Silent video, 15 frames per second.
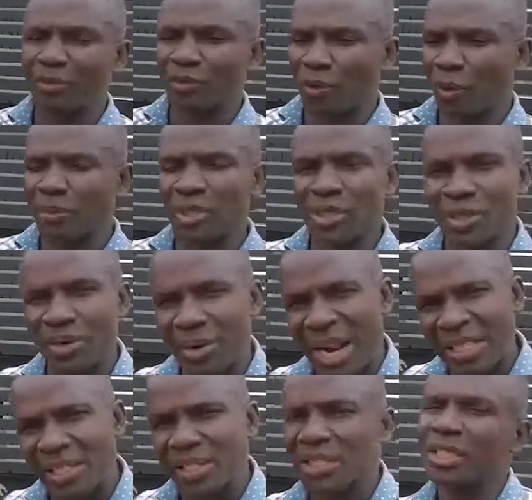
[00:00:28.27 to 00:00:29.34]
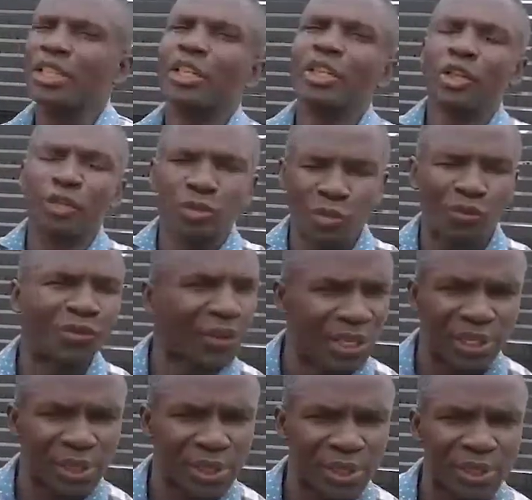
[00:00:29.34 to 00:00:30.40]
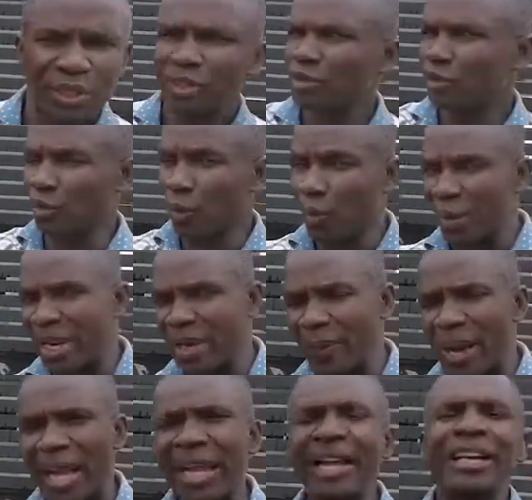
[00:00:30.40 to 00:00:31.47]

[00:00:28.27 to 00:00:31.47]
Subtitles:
from scratch to finish. Don't go anywhere.